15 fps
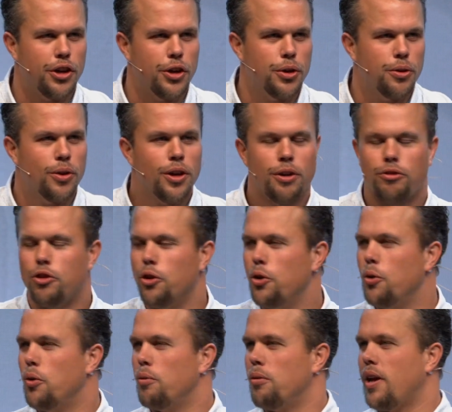you
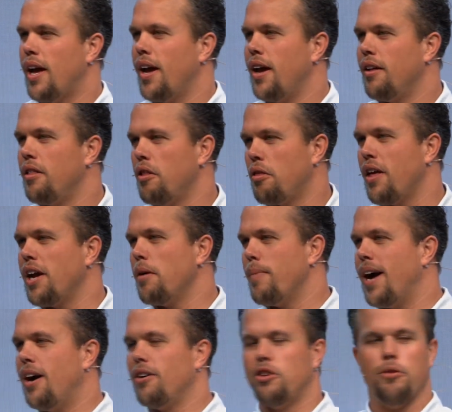to think about.